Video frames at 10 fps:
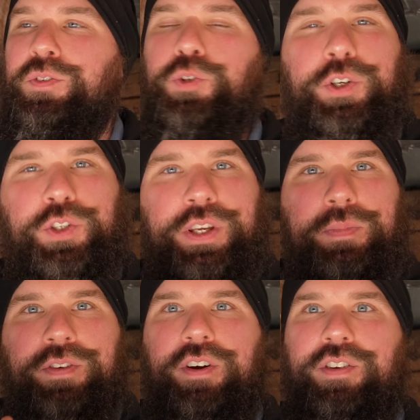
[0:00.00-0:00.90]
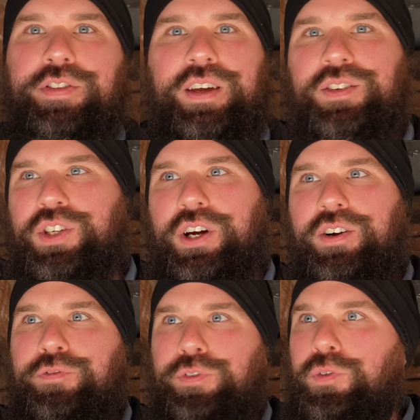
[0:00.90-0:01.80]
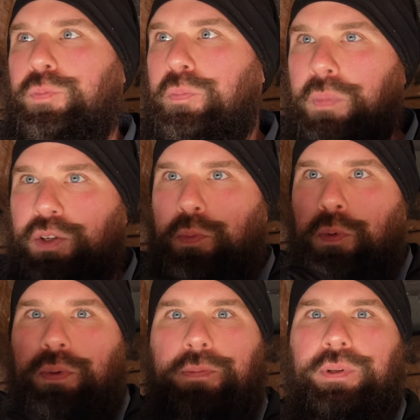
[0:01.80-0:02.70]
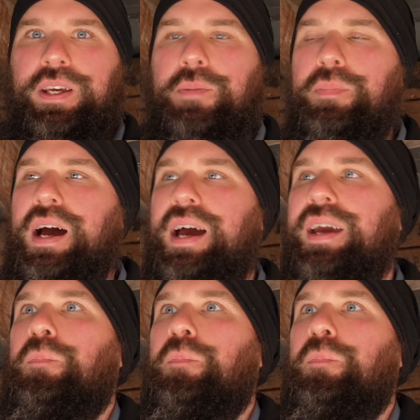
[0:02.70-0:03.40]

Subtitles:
Trails can be very thin, it's hard for multiple people to get by,